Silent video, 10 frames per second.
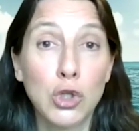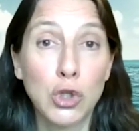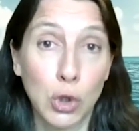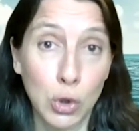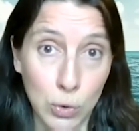
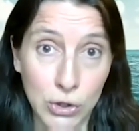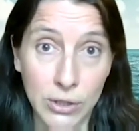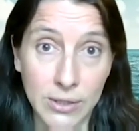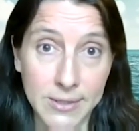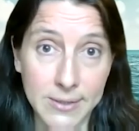
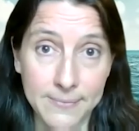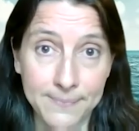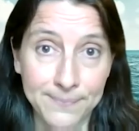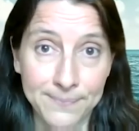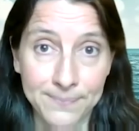solutions.
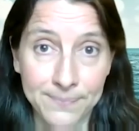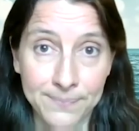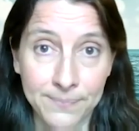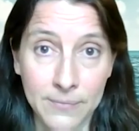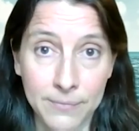
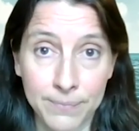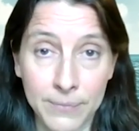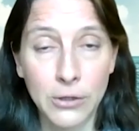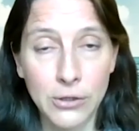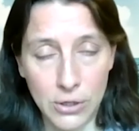
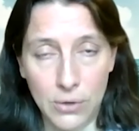So